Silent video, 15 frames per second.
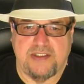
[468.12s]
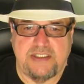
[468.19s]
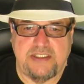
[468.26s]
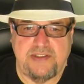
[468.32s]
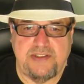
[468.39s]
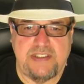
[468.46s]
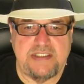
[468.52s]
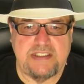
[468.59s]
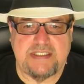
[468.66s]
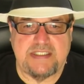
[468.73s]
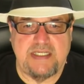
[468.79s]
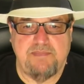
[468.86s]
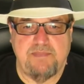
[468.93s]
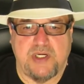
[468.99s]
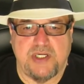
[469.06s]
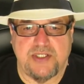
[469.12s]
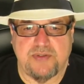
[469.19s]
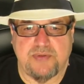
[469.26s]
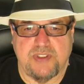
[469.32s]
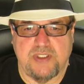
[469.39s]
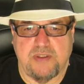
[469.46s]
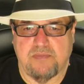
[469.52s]
You didn't see much
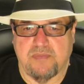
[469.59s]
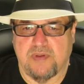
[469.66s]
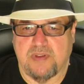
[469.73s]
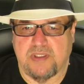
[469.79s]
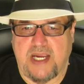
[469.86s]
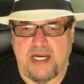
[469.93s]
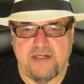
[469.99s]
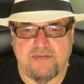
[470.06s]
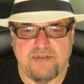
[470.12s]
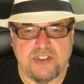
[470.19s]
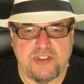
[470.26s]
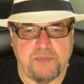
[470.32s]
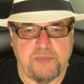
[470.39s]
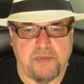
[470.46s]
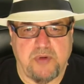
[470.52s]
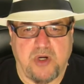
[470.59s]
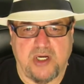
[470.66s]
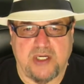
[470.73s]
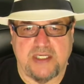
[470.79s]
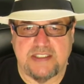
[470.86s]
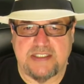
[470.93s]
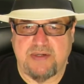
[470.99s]
in the line of
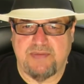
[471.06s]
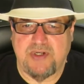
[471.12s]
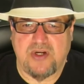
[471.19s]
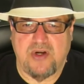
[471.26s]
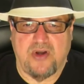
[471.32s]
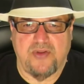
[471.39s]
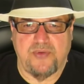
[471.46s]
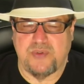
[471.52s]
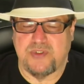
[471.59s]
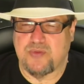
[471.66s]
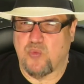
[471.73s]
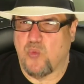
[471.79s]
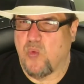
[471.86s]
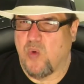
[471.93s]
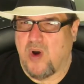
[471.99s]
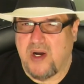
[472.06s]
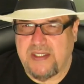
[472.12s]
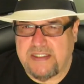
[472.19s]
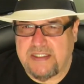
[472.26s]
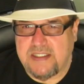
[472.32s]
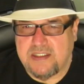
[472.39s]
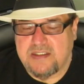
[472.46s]
supermarkets. I recall there was
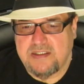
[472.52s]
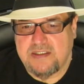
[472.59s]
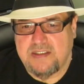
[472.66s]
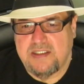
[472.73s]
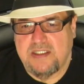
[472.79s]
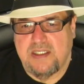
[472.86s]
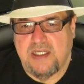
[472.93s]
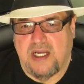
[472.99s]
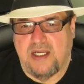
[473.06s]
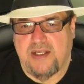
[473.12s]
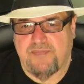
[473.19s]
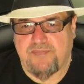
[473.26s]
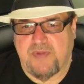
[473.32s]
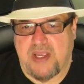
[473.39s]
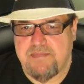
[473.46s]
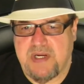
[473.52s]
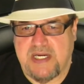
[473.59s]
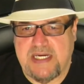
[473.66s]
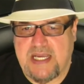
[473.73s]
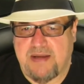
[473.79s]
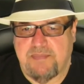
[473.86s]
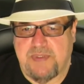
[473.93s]
one. I may
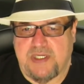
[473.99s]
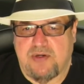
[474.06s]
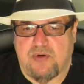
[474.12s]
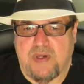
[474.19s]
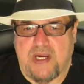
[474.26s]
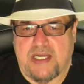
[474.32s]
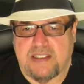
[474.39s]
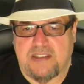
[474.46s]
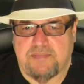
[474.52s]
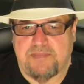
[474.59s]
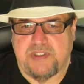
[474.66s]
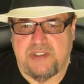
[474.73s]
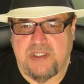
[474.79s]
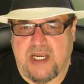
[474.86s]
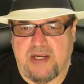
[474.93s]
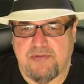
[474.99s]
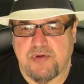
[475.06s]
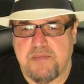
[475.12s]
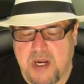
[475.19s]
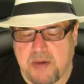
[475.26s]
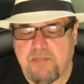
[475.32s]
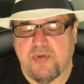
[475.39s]
not be correct, but I
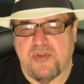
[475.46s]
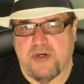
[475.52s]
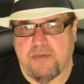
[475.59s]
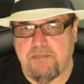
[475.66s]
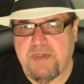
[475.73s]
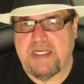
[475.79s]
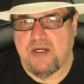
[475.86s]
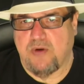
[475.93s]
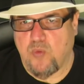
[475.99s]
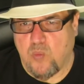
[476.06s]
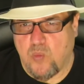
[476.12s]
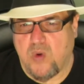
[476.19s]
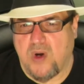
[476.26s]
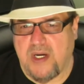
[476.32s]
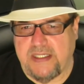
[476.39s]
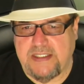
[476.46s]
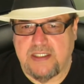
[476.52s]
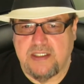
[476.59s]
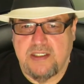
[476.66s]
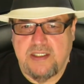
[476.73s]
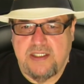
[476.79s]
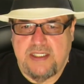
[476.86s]
remember there being one.
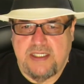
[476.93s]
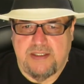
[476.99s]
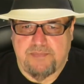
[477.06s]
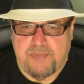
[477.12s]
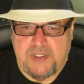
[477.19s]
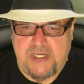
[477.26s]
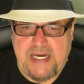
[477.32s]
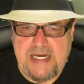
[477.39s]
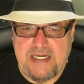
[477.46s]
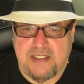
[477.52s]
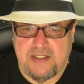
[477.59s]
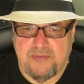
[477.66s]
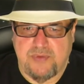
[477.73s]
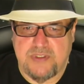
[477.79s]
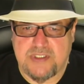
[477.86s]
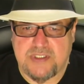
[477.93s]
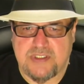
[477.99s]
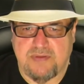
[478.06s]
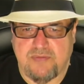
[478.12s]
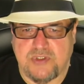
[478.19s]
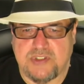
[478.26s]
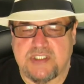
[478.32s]
And Pereira
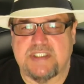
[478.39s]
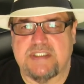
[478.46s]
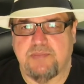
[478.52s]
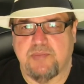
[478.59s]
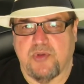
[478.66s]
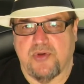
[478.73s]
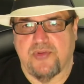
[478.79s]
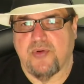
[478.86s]
was similar.